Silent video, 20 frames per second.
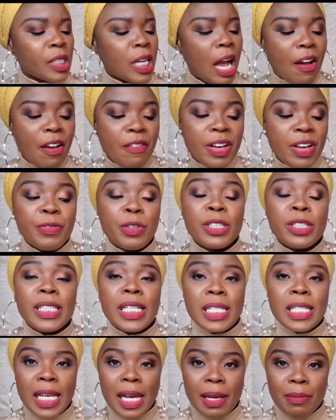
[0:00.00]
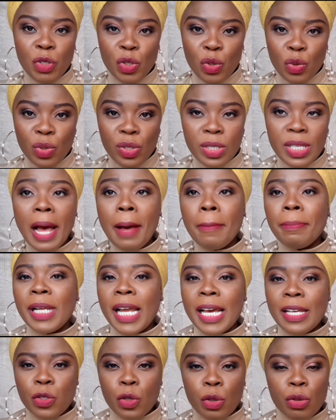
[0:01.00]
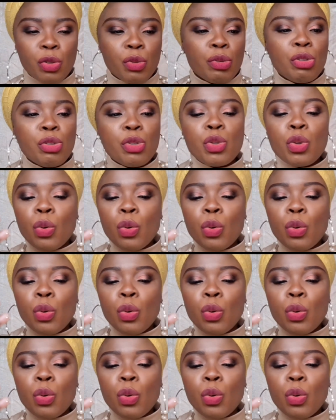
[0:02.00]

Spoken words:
However, for daytime use, apply sunscreen.